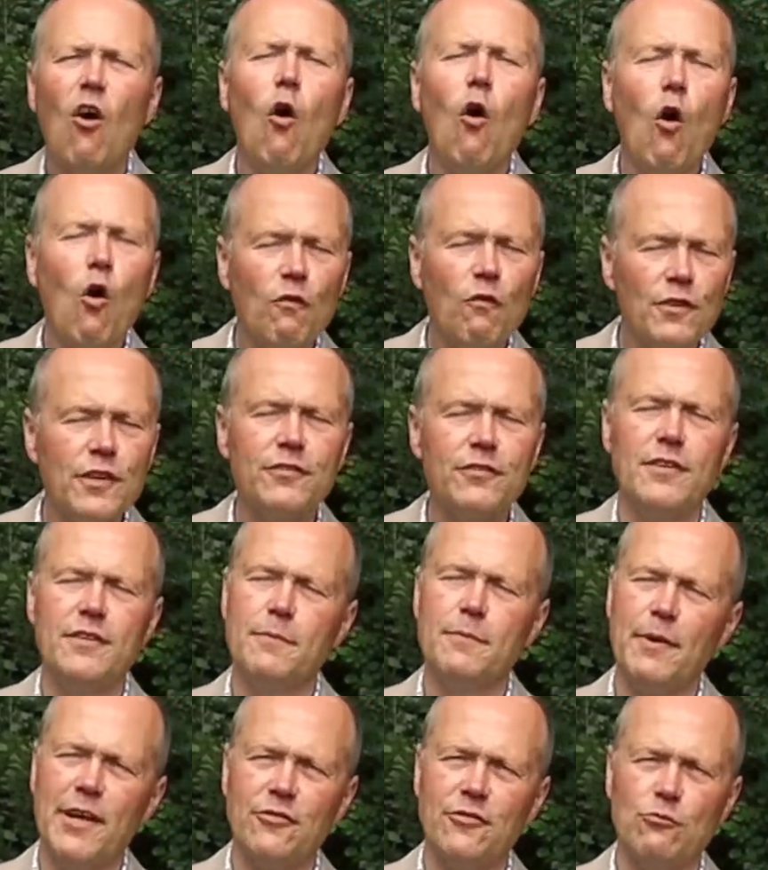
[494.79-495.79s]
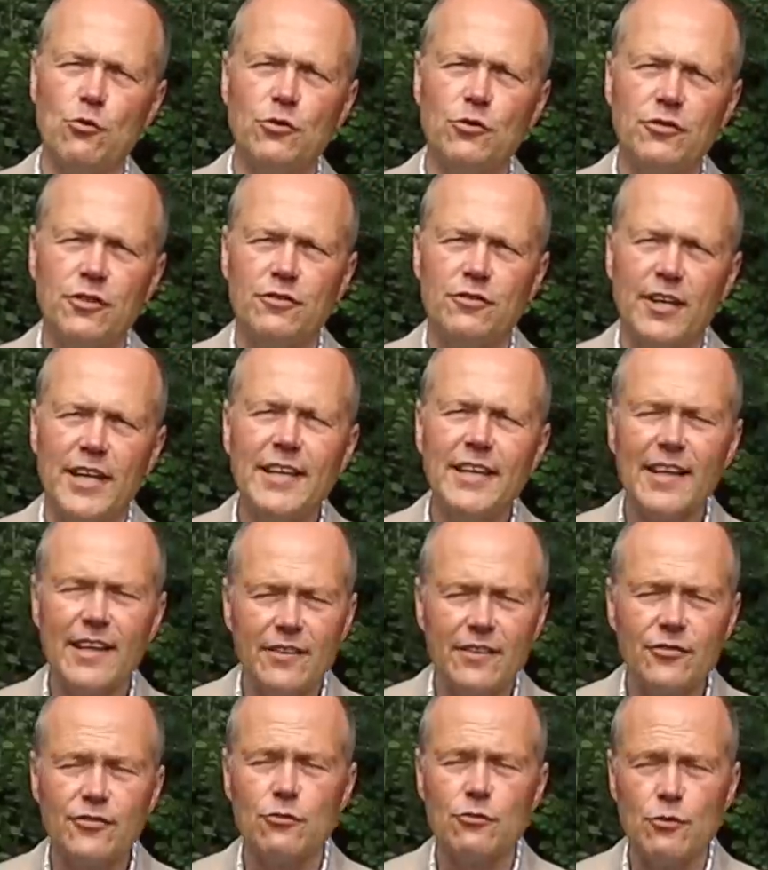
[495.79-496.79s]
obviously the best route to take
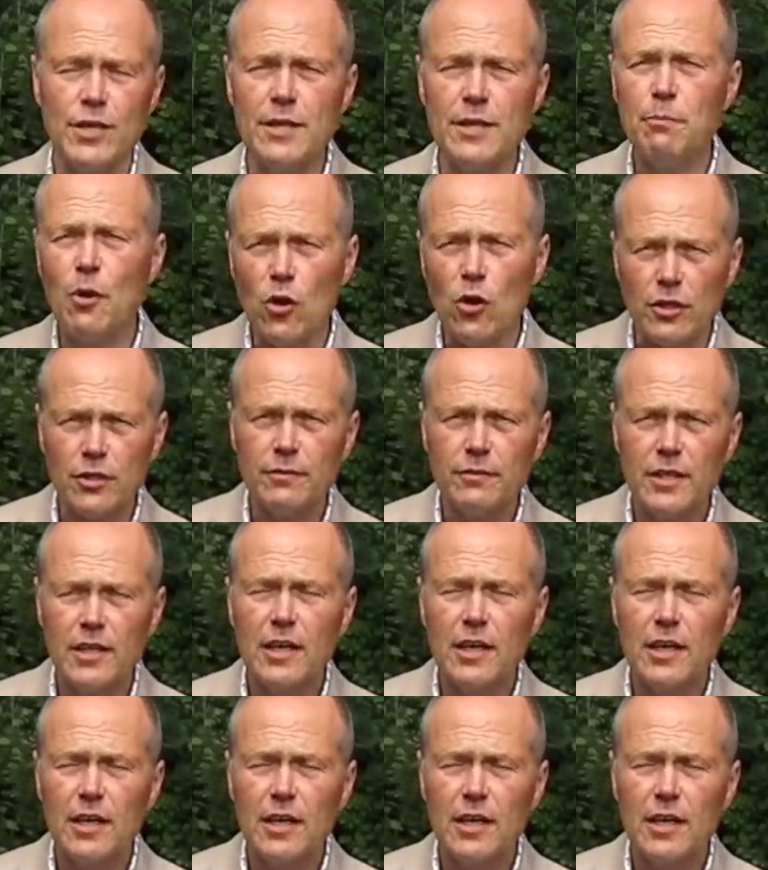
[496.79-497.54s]
is to read a book.